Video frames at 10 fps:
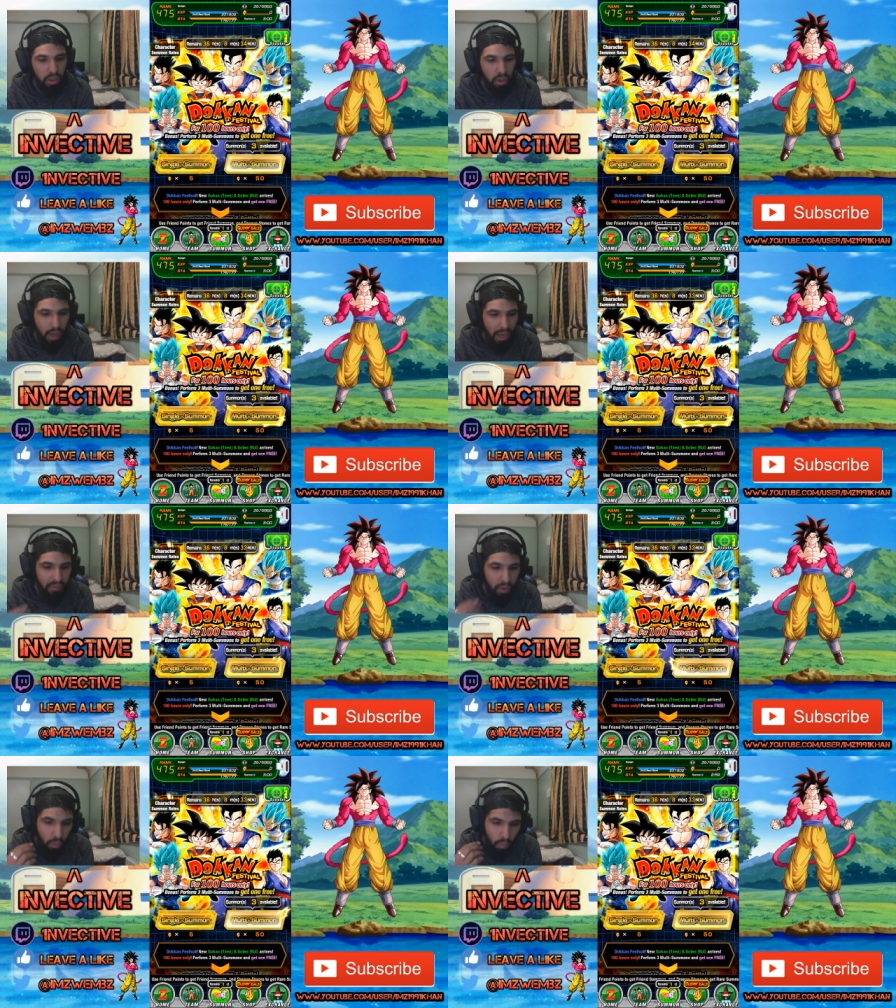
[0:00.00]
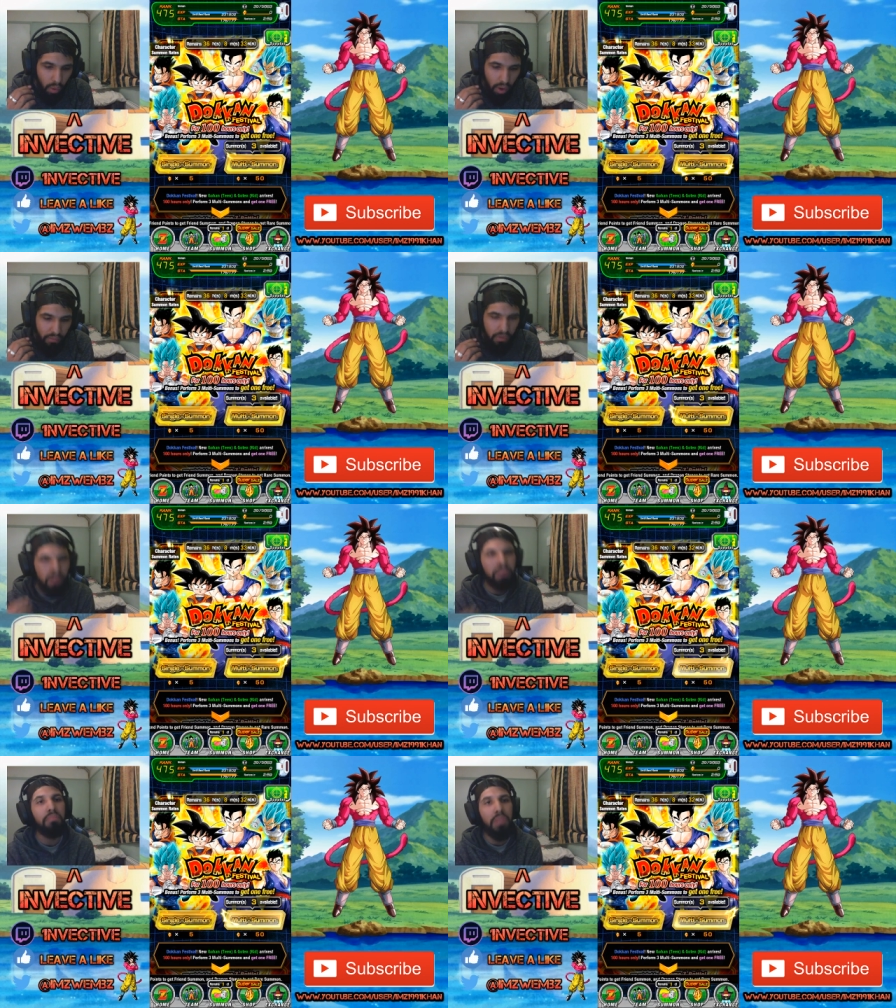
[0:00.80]
You'll have a
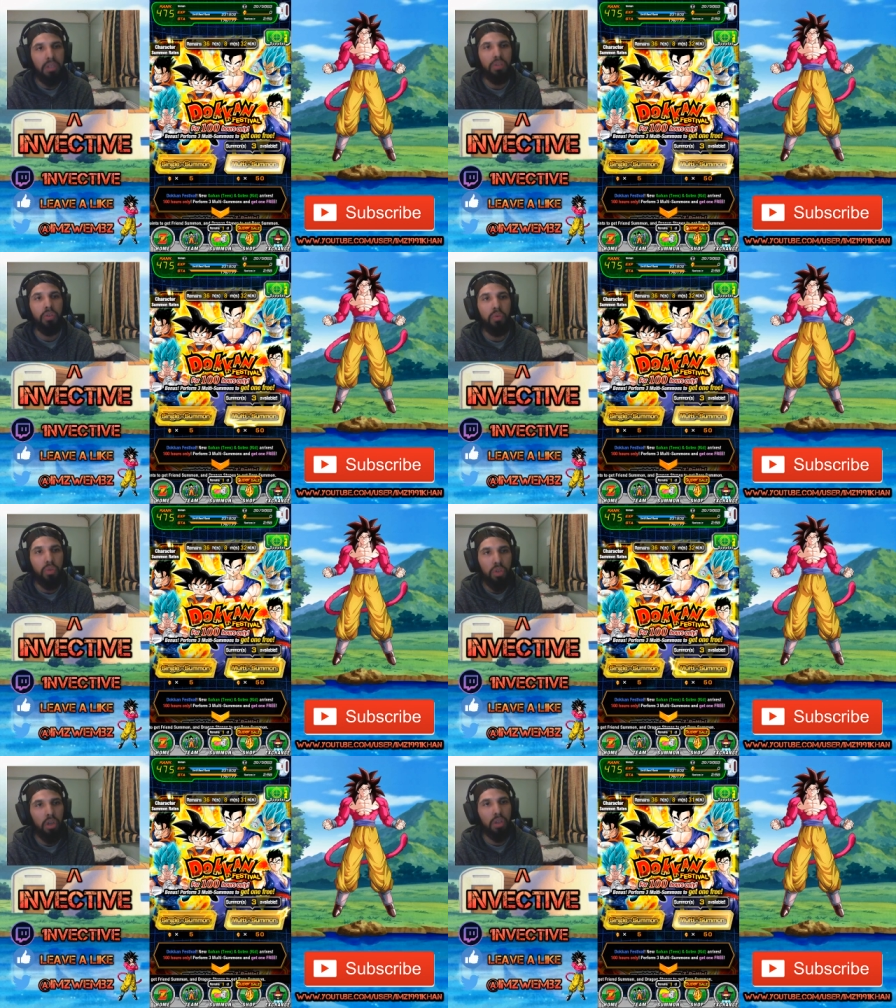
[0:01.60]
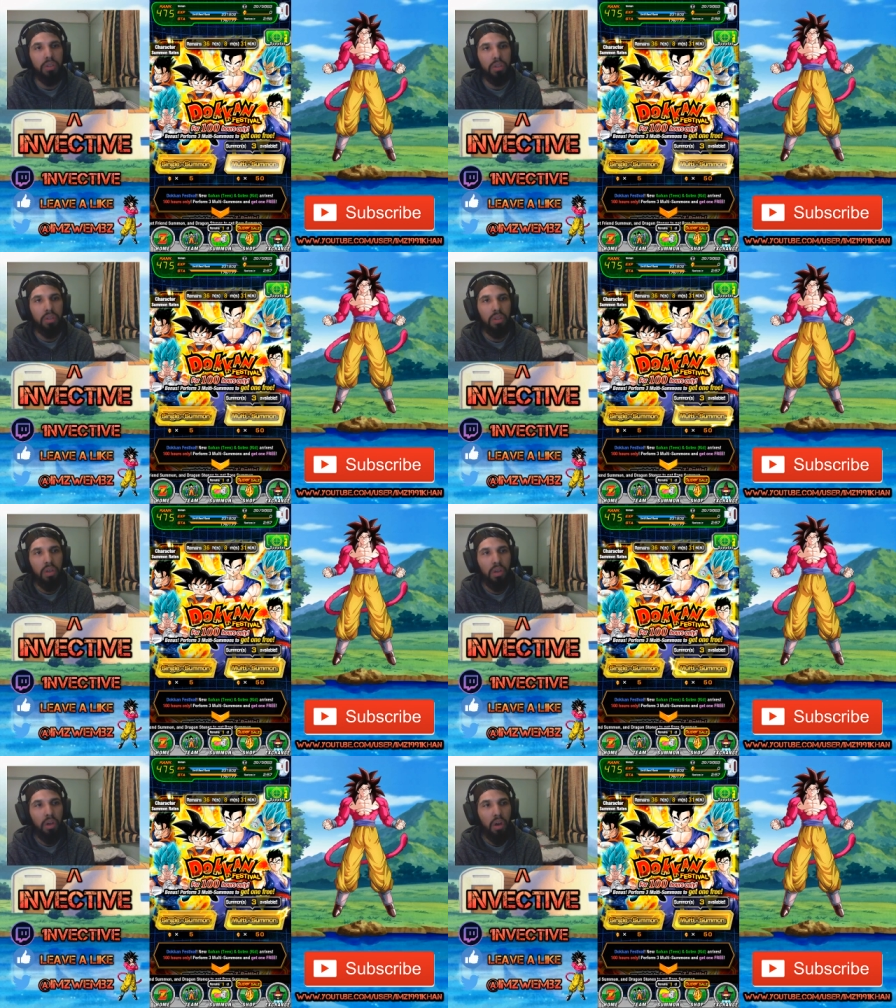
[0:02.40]
very minuscule chance
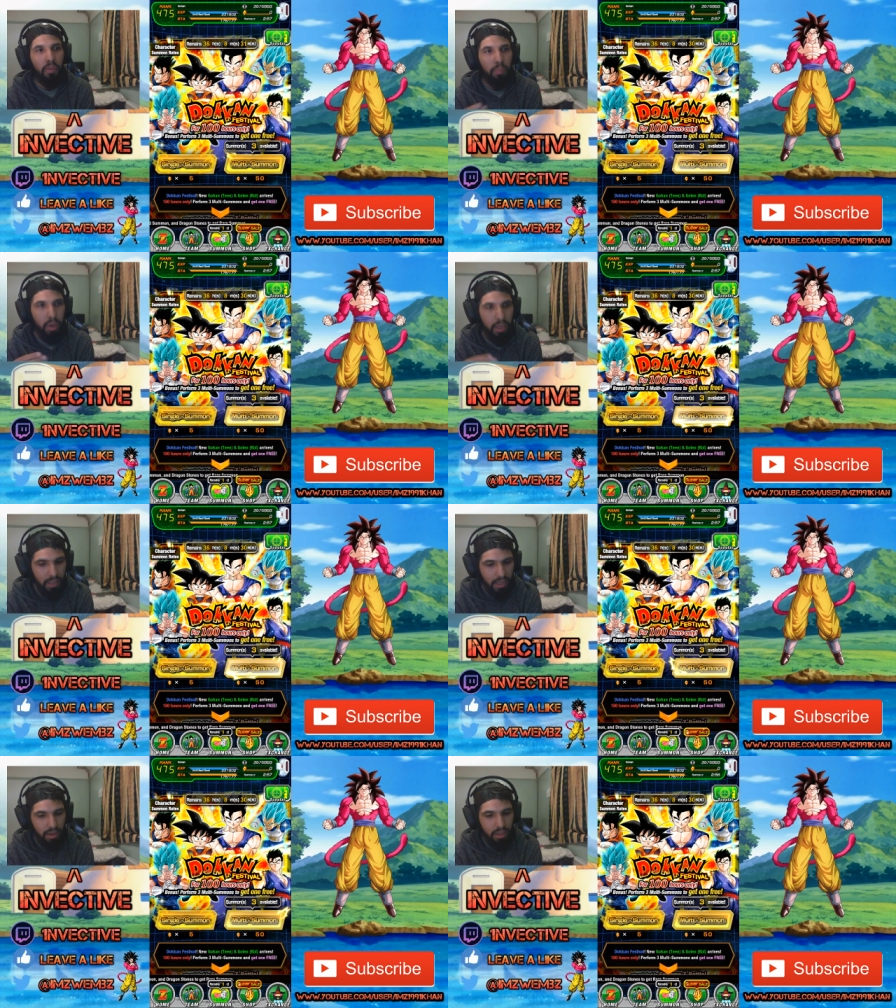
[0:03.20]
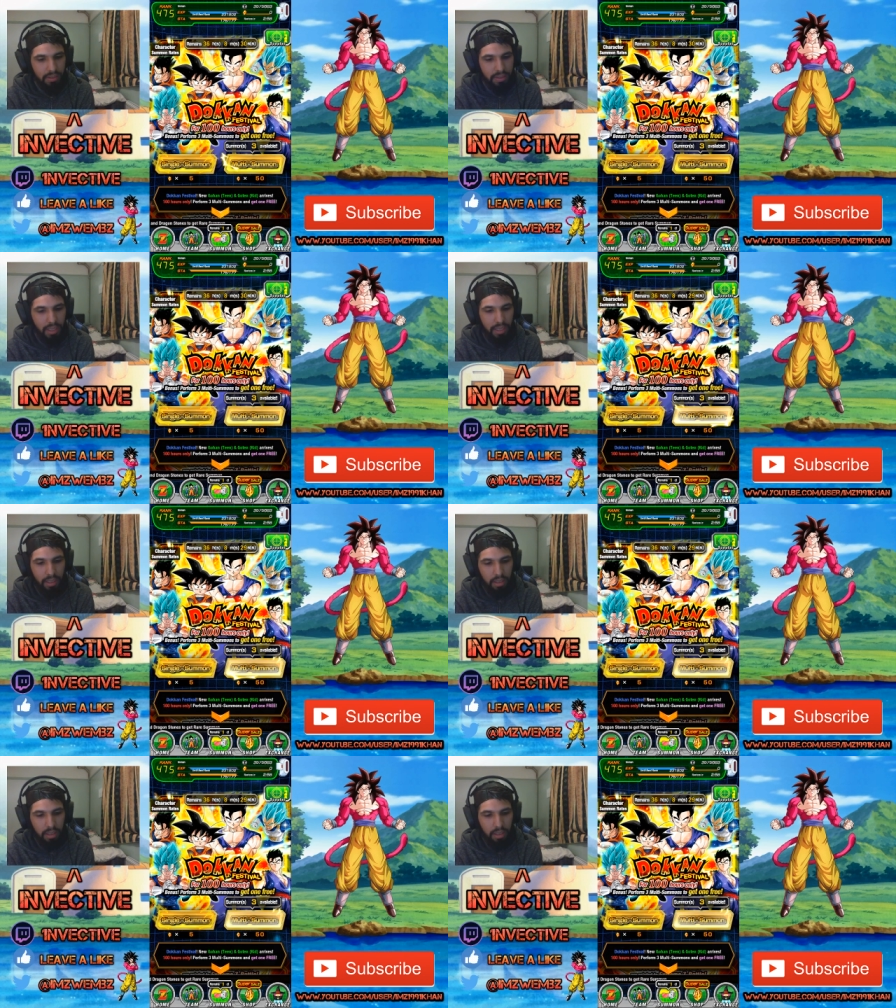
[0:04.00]
of pulling a character's hit